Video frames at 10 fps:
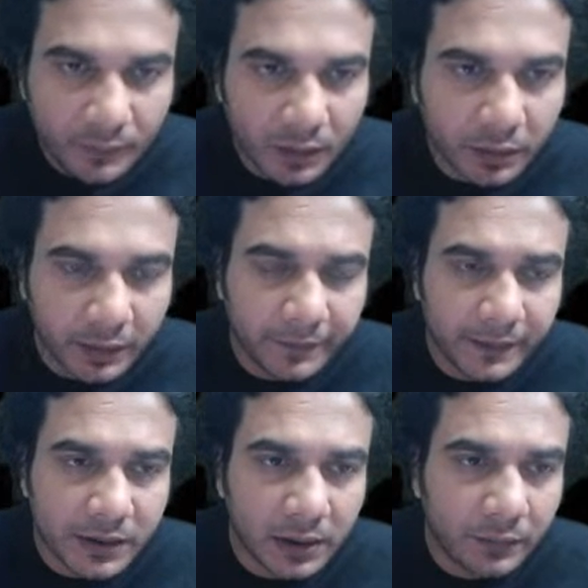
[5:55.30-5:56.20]

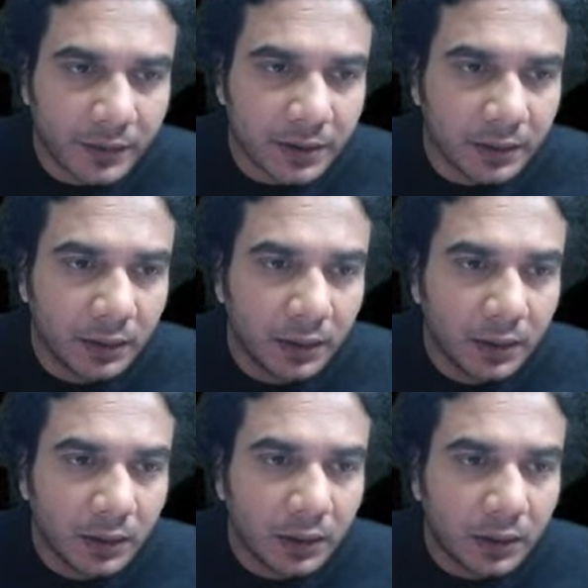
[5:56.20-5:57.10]
differential equation
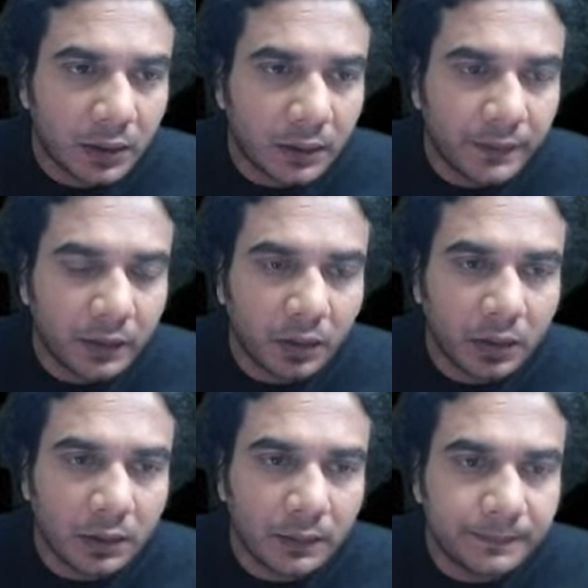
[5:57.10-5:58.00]
we
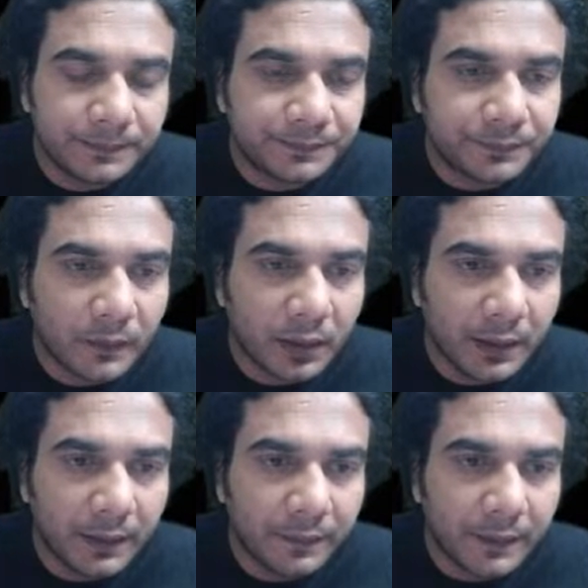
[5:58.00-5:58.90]
call
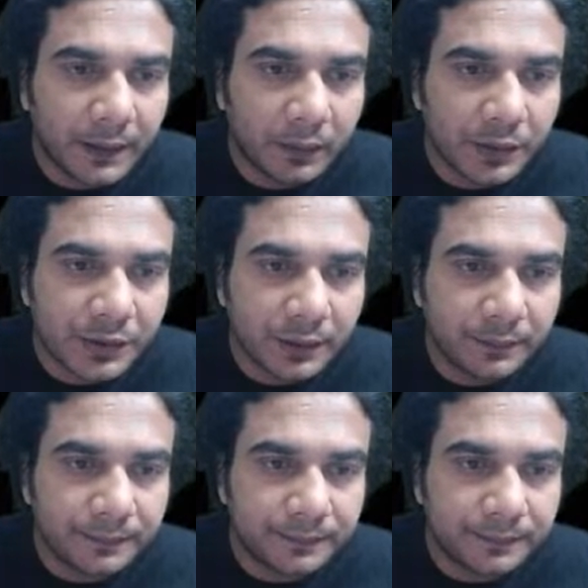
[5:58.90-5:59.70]
if an equation